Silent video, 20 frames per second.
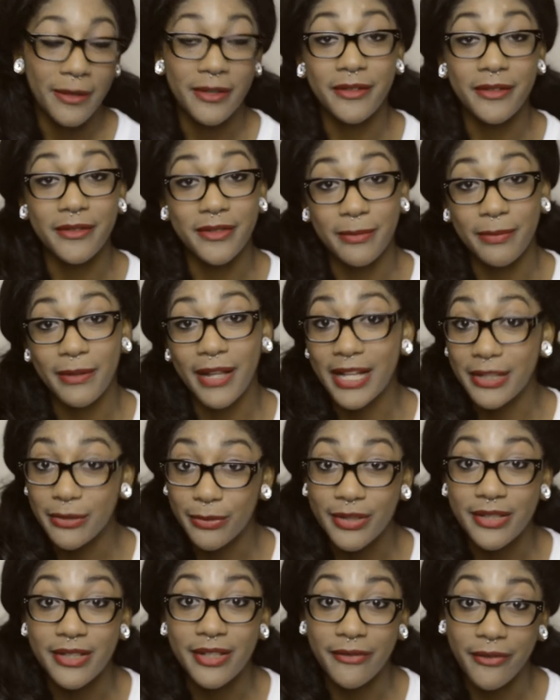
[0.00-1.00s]
It was a plot
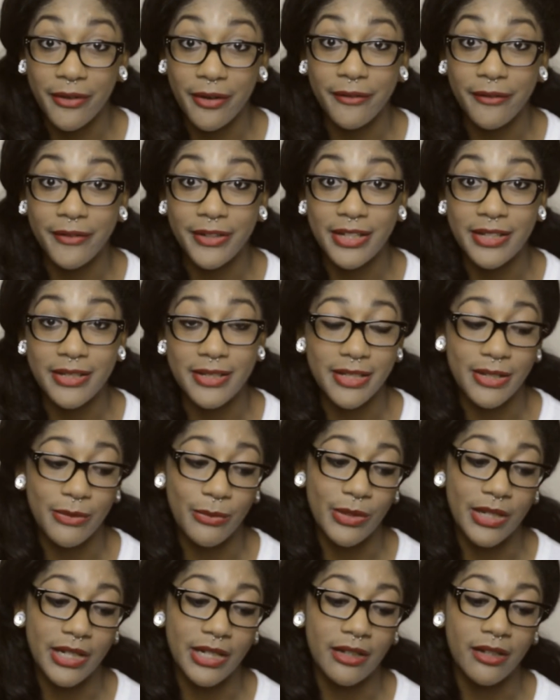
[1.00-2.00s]
twist if I ever did see
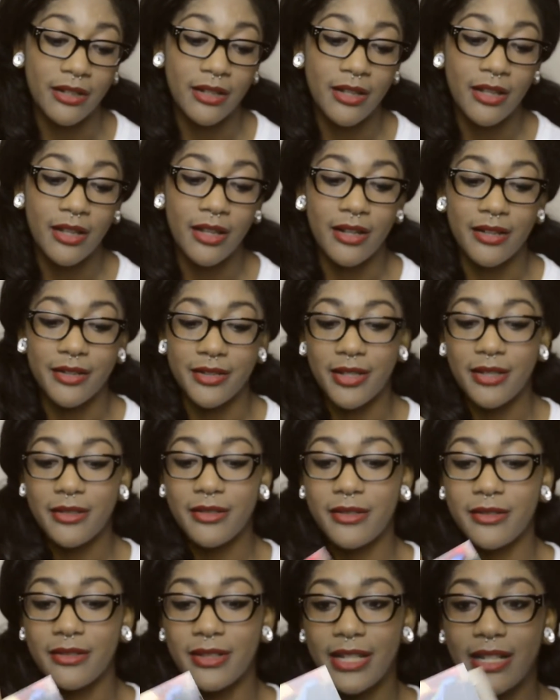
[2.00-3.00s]
one. And there's
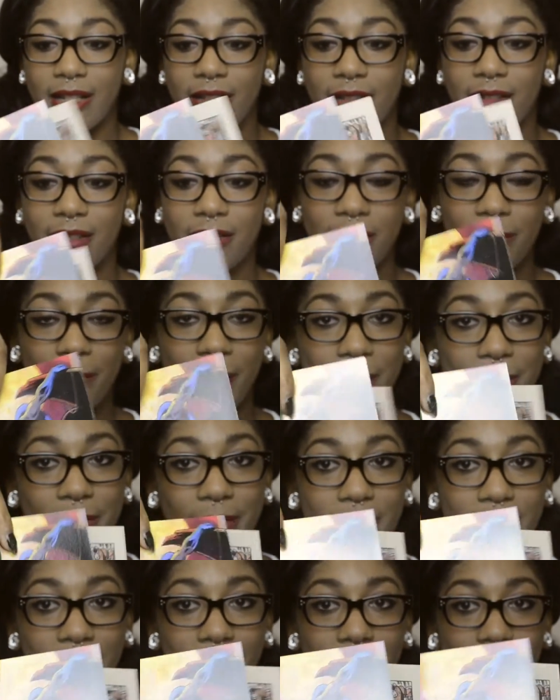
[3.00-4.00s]
also like a little
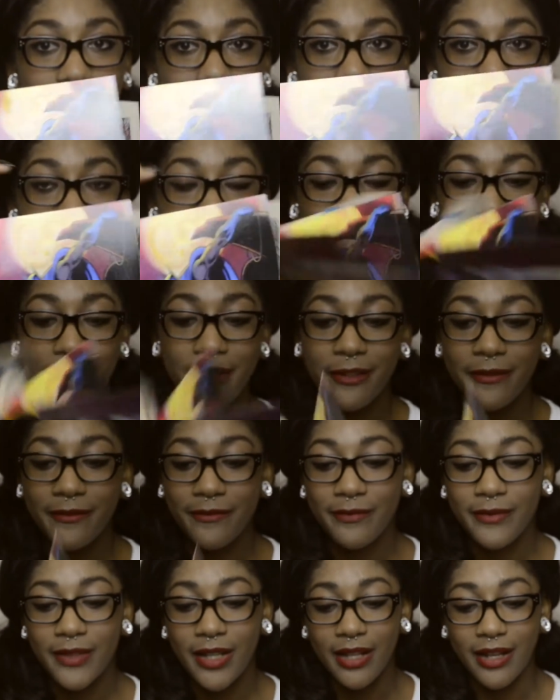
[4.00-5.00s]
postcard in here,
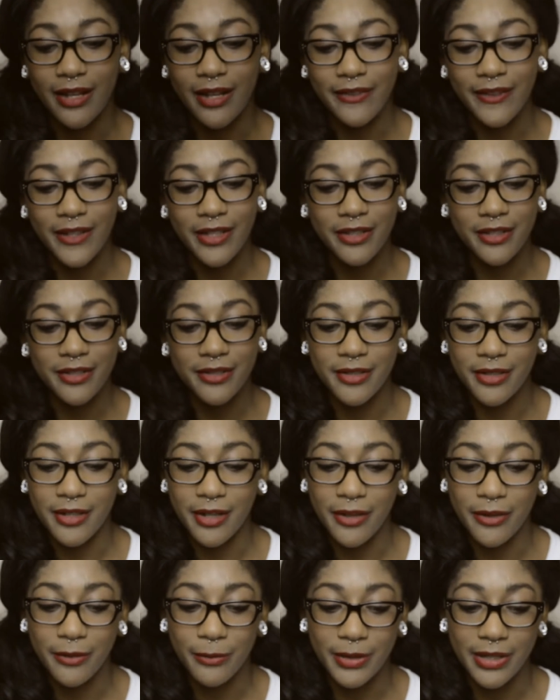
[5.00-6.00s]
and I think there's
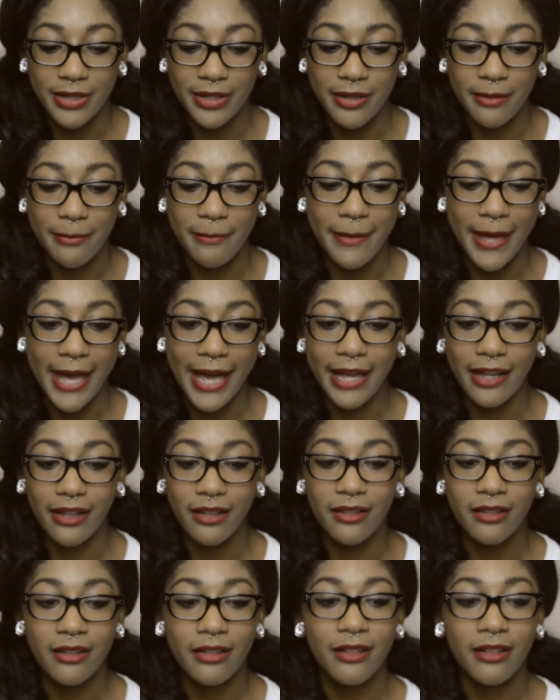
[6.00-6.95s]
another one in the back.